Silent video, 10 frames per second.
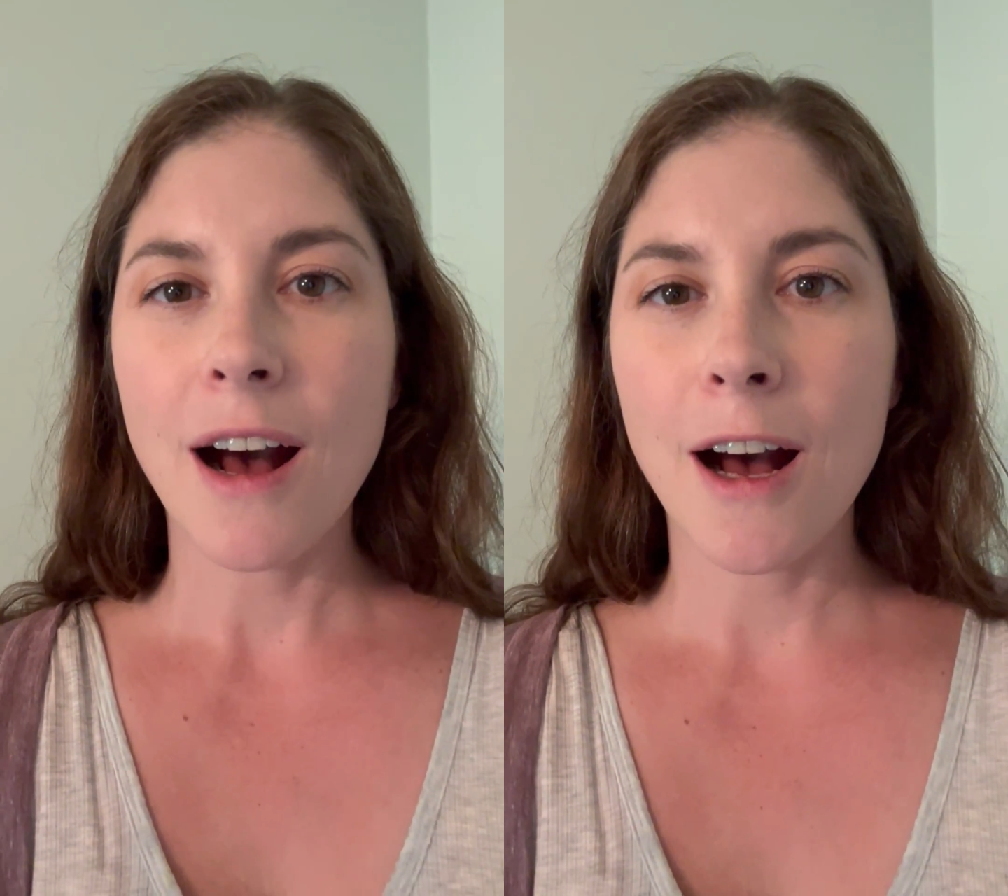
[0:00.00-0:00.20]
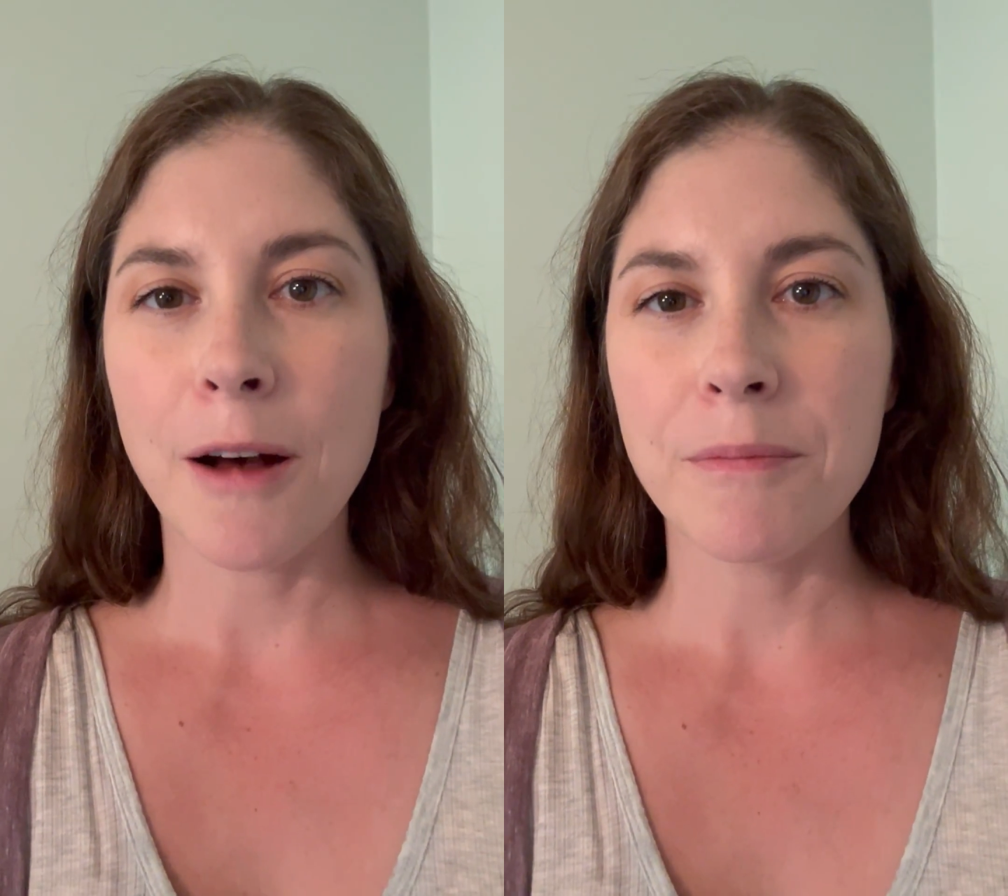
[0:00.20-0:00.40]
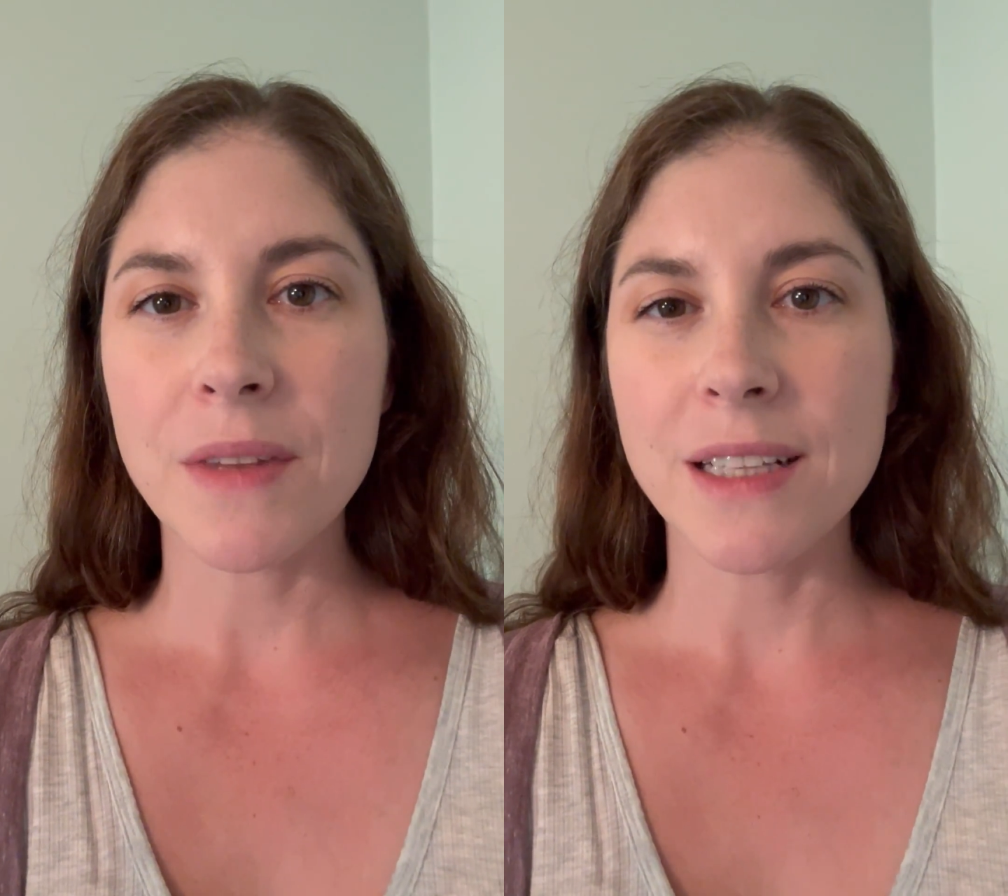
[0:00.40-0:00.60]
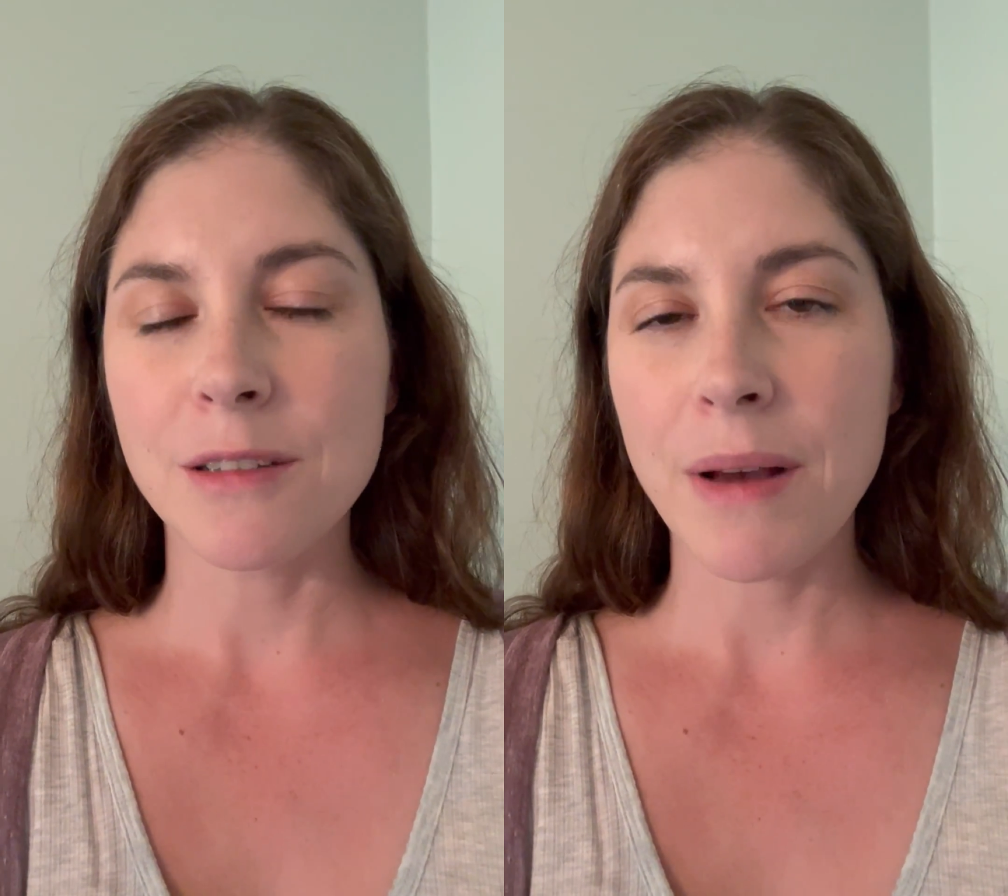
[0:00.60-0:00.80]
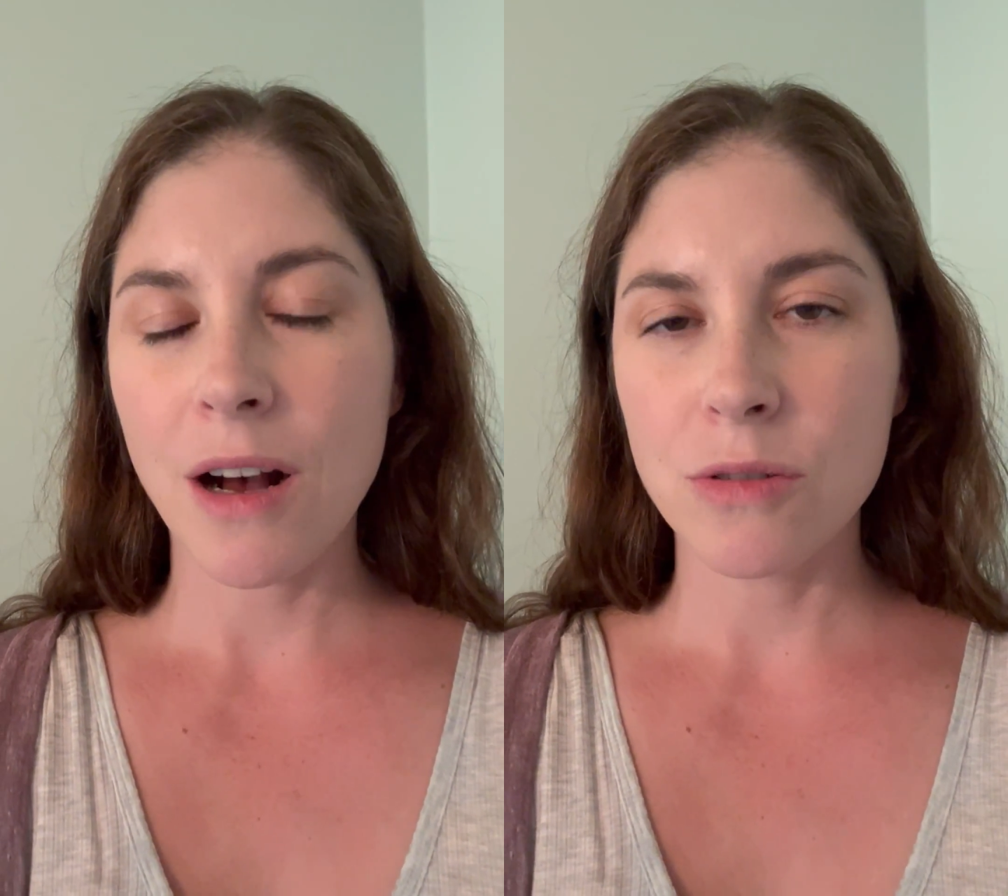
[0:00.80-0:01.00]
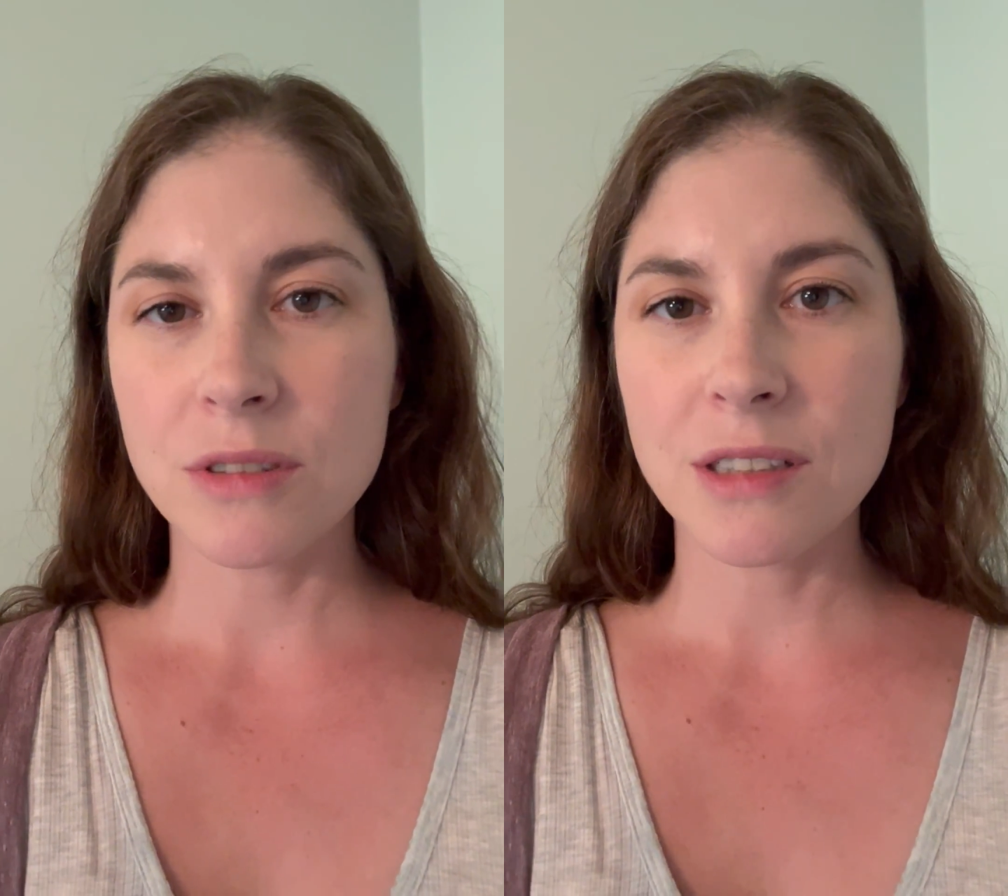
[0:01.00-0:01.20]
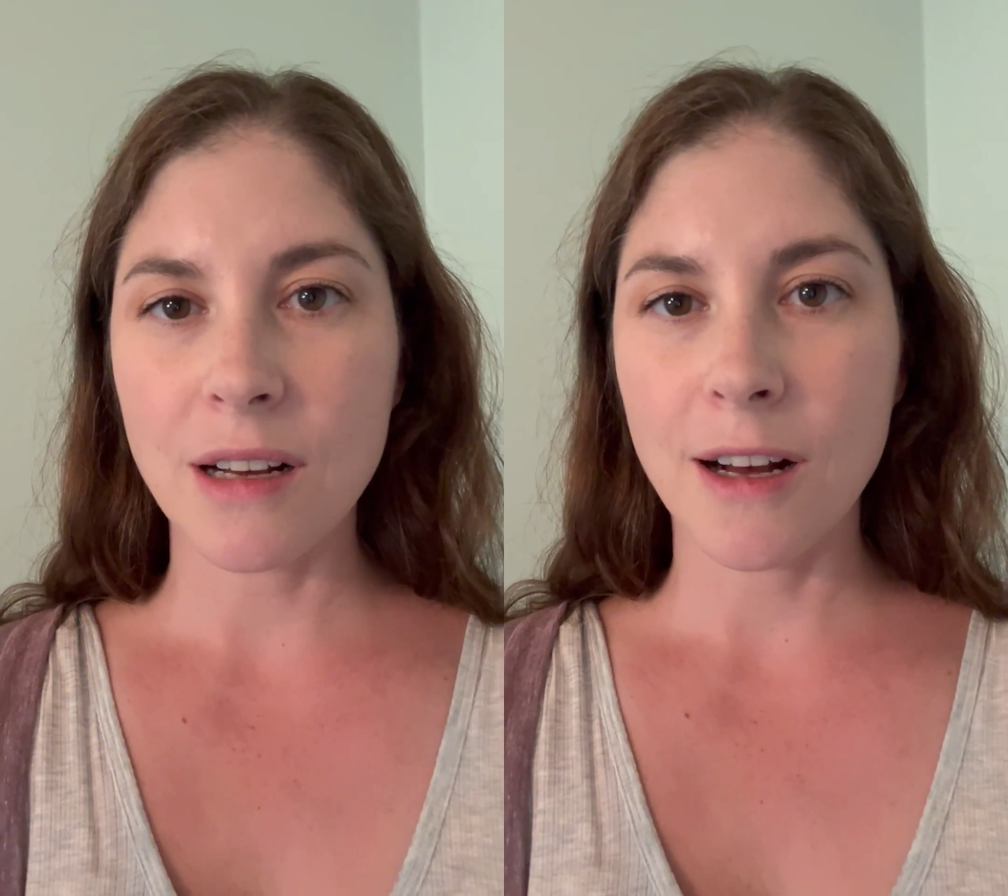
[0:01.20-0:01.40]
It's about